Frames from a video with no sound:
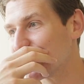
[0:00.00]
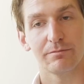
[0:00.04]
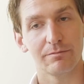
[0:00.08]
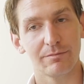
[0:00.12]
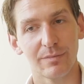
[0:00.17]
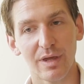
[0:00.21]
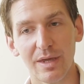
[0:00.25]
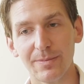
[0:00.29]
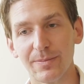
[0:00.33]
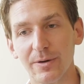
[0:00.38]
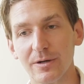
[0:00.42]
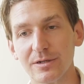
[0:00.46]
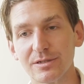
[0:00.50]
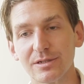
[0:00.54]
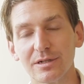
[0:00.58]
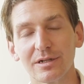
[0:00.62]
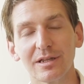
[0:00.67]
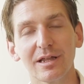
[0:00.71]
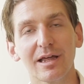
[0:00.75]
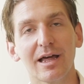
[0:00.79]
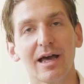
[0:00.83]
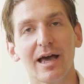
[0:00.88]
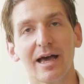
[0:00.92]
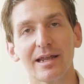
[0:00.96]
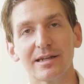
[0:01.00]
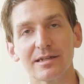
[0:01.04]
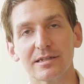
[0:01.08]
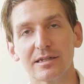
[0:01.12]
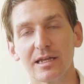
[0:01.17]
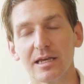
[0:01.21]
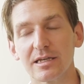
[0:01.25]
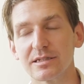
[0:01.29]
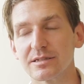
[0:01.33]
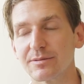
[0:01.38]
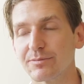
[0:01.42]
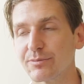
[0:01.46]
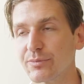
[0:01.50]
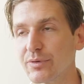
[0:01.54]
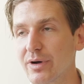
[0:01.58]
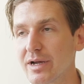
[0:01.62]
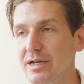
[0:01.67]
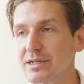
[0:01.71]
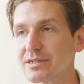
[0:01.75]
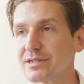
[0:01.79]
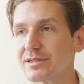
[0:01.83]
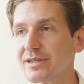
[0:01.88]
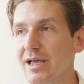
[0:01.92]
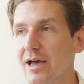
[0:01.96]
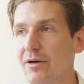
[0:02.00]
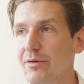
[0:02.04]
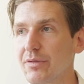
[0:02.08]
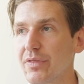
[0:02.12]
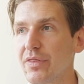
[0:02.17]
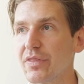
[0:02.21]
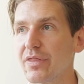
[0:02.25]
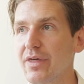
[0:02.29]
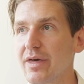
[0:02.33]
Me personally, I had to take some breaks now and